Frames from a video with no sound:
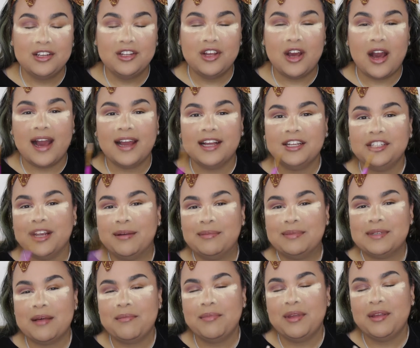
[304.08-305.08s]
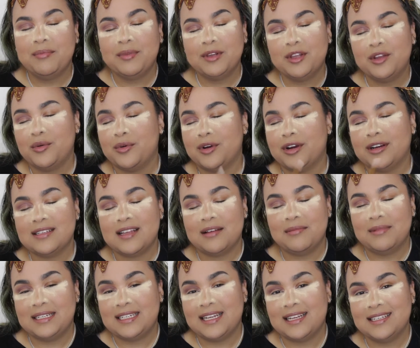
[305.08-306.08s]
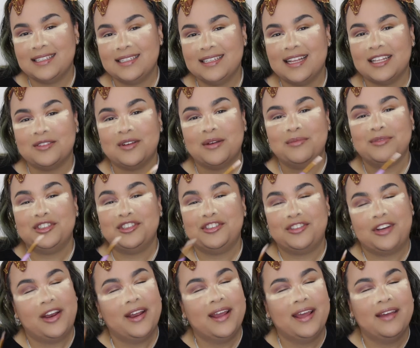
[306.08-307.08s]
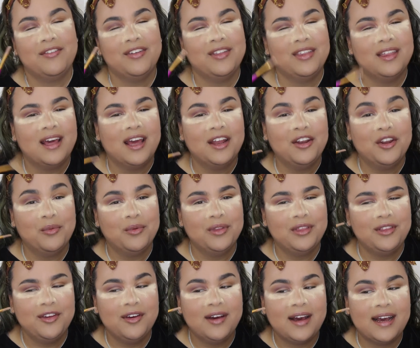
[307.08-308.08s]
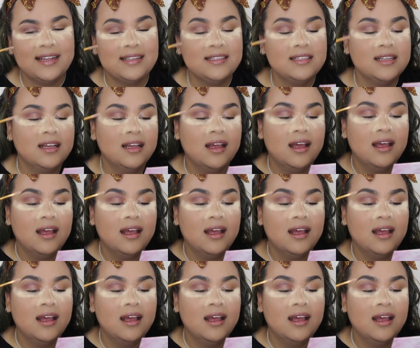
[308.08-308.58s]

on your eye shape. Some people it works, some it doesn't. That's why I'm just sharing everything I know with you guys.